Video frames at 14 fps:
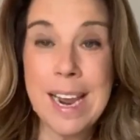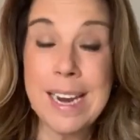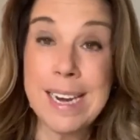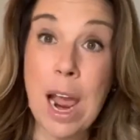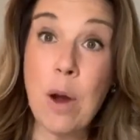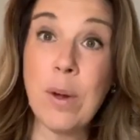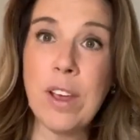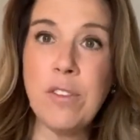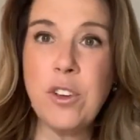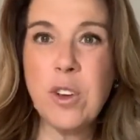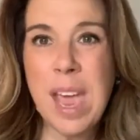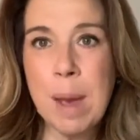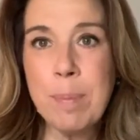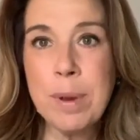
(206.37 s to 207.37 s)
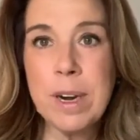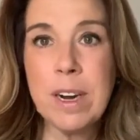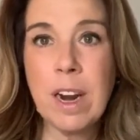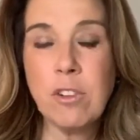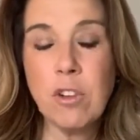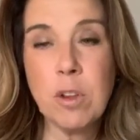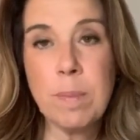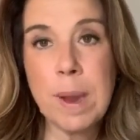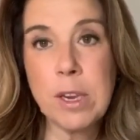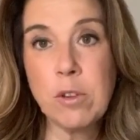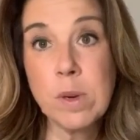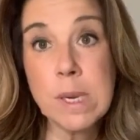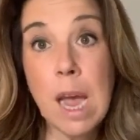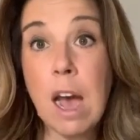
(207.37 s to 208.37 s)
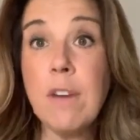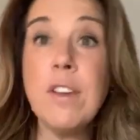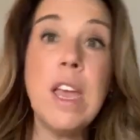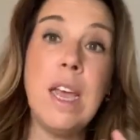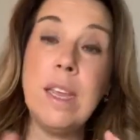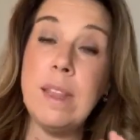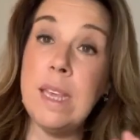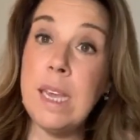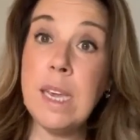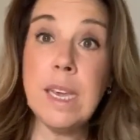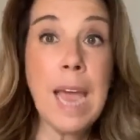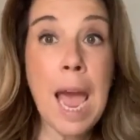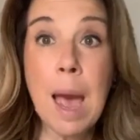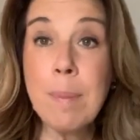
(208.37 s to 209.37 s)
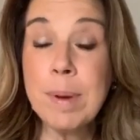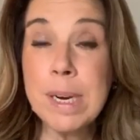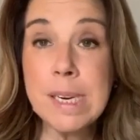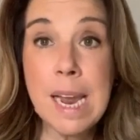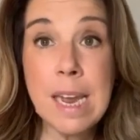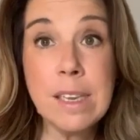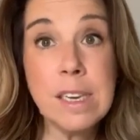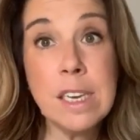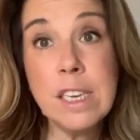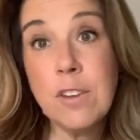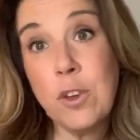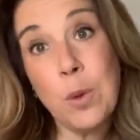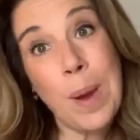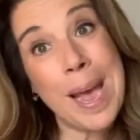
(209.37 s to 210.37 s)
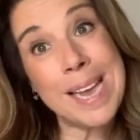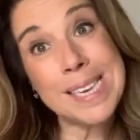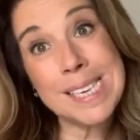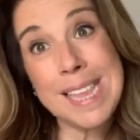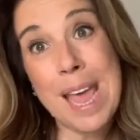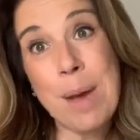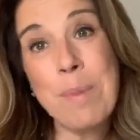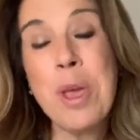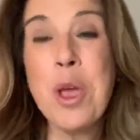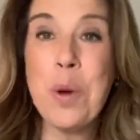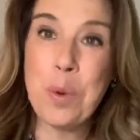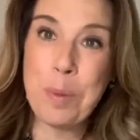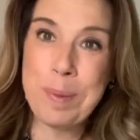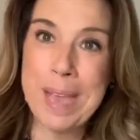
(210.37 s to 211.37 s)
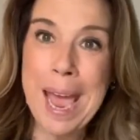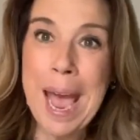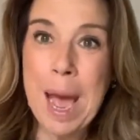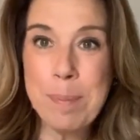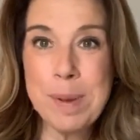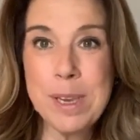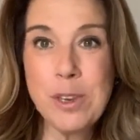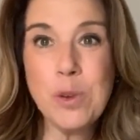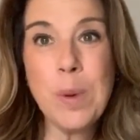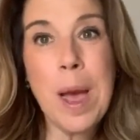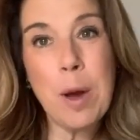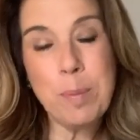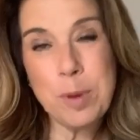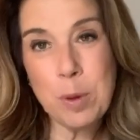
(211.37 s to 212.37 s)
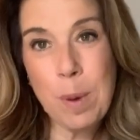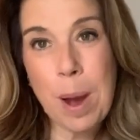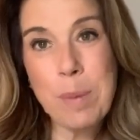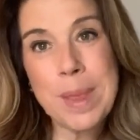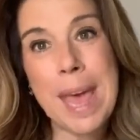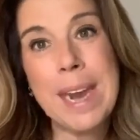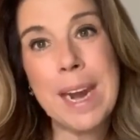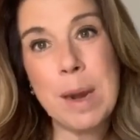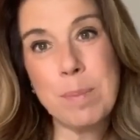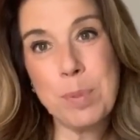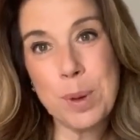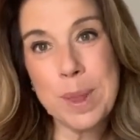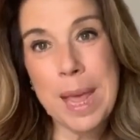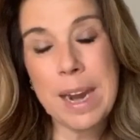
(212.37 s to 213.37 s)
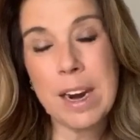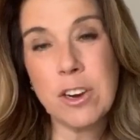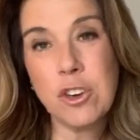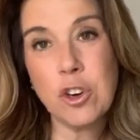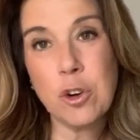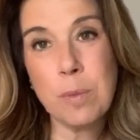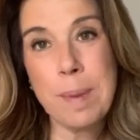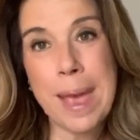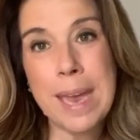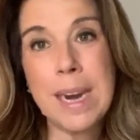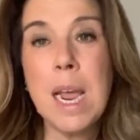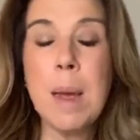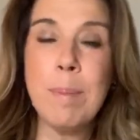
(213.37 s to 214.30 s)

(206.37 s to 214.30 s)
Now, if you can't put it under the bed yourself, the cabin attendant, if you ask them, will be happy to help you out with that and put that under your bed.